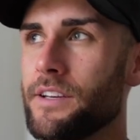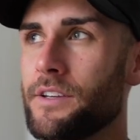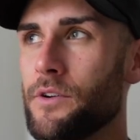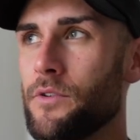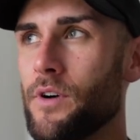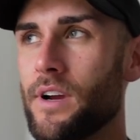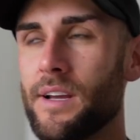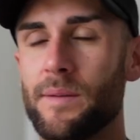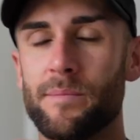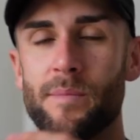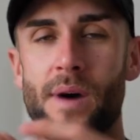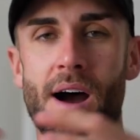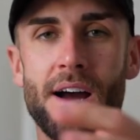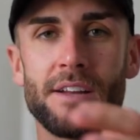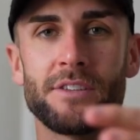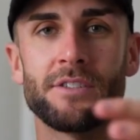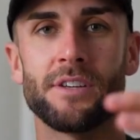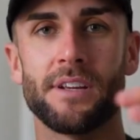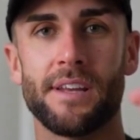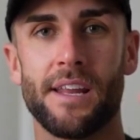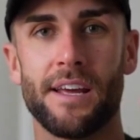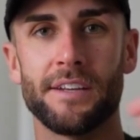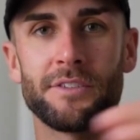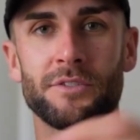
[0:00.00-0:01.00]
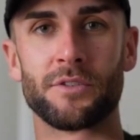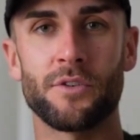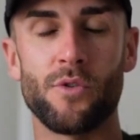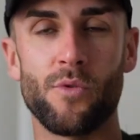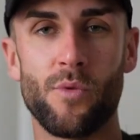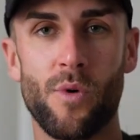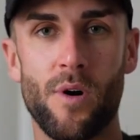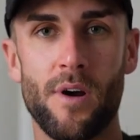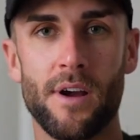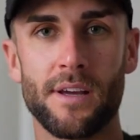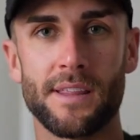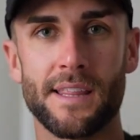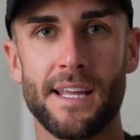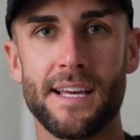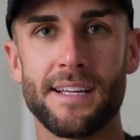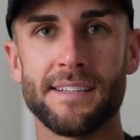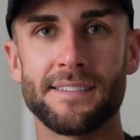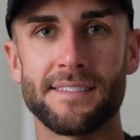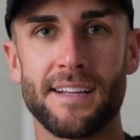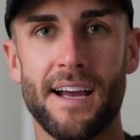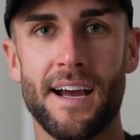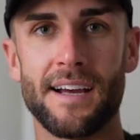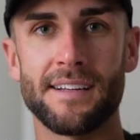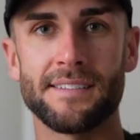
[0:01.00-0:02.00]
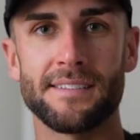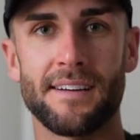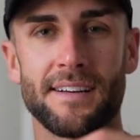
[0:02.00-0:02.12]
doing much electrical work these days.